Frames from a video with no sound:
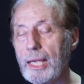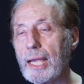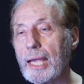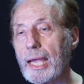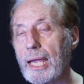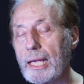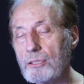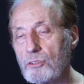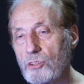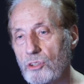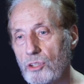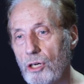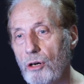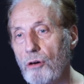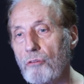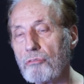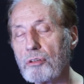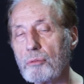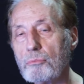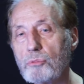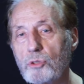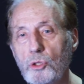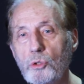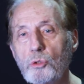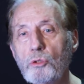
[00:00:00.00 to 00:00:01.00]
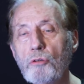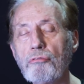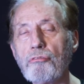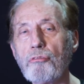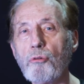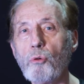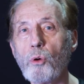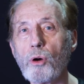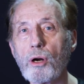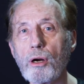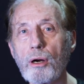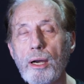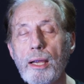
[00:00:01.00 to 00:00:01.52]
And so from 2 to
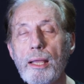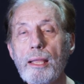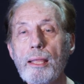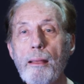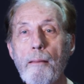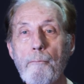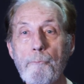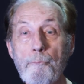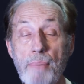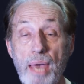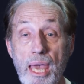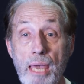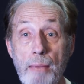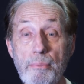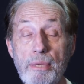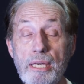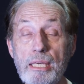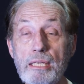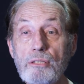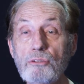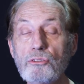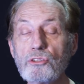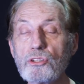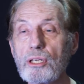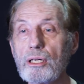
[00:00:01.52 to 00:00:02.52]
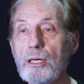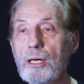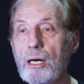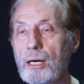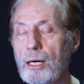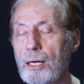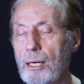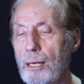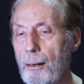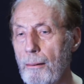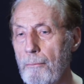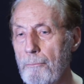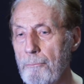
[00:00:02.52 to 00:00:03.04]
4, babies'
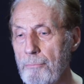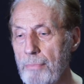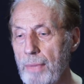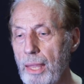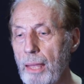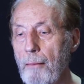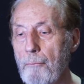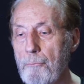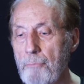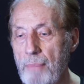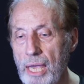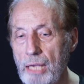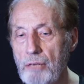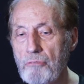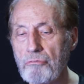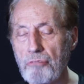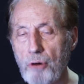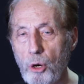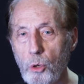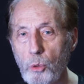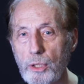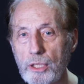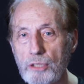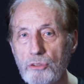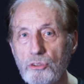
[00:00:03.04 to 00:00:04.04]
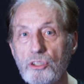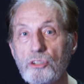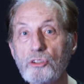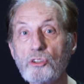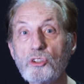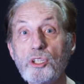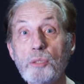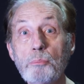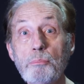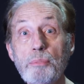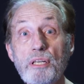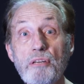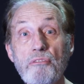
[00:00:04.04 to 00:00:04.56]
main focus is
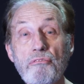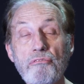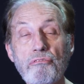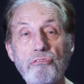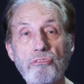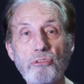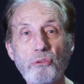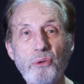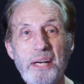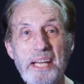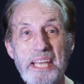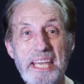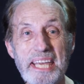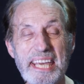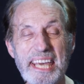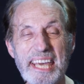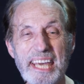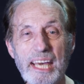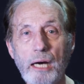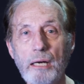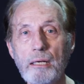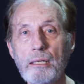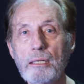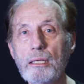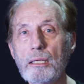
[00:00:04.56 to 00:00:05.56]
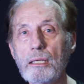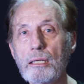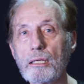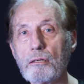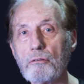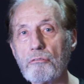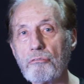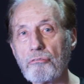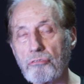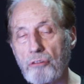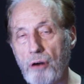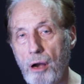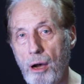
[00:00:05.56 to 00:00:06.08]
to be free
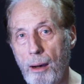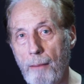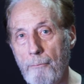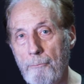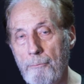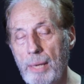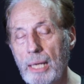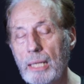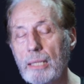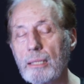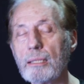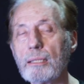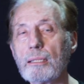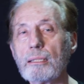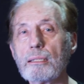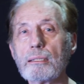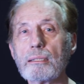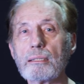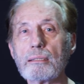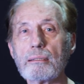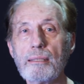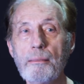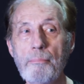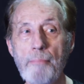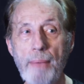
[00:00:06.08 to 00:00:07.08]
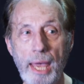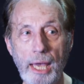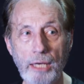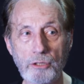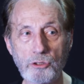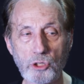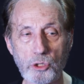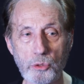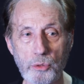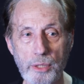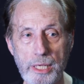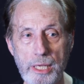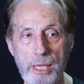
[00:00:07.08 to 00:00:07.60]
from the
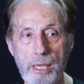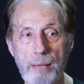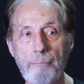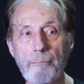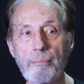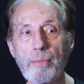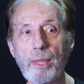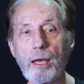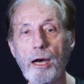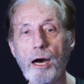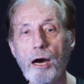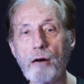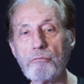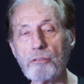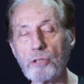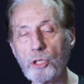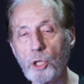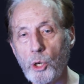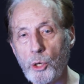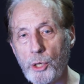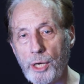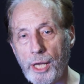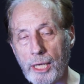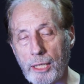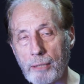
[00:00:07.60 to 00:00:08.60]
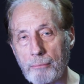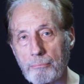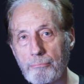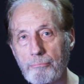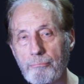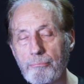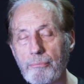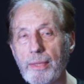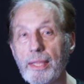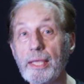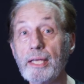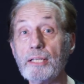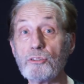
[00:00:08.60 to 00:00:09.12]
mastery of learning
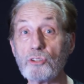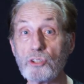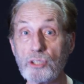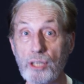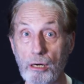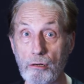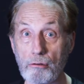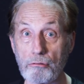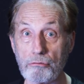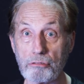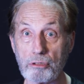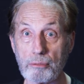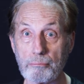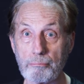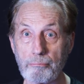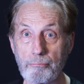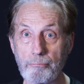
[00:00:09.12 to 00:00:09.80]
itself.